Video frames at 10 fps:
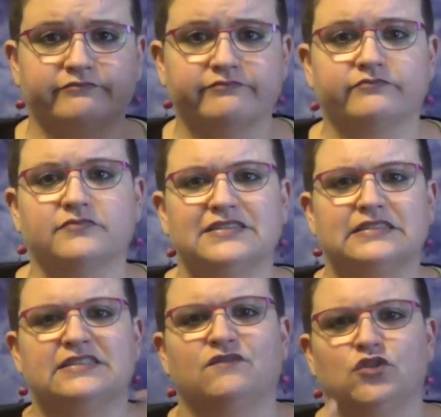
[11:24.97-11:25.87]
Deaf
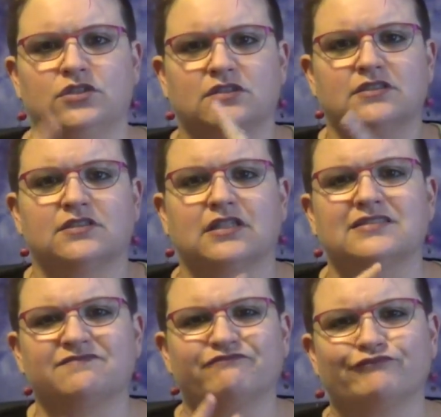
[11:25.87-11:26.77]
people out in the
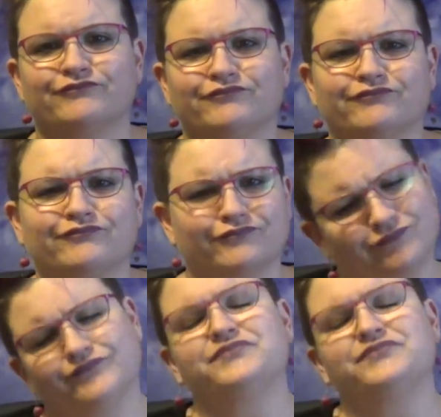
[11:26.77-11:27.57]
deaf world in the community